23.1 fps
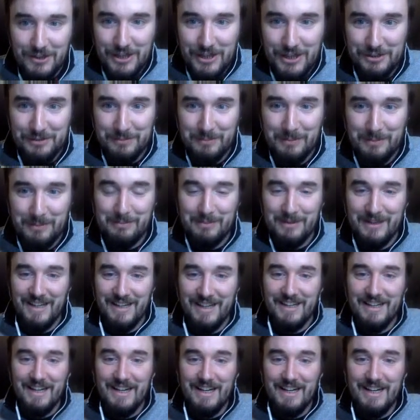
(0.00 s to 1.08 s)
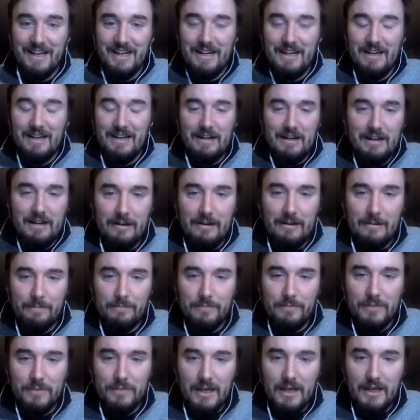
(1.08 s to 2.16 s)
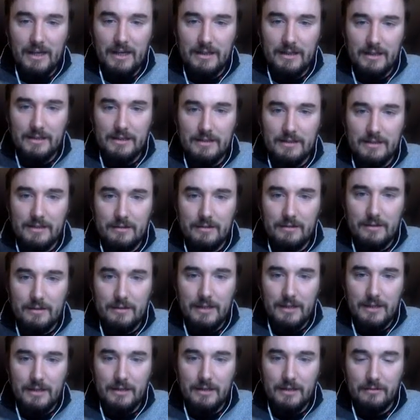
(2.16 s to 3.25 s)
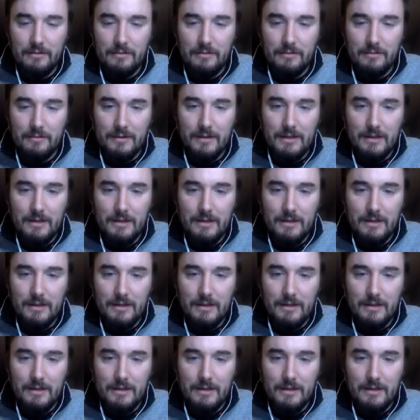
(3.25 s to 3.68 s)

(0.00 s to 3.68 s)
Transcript: the Chesapeake Bay. And, you know,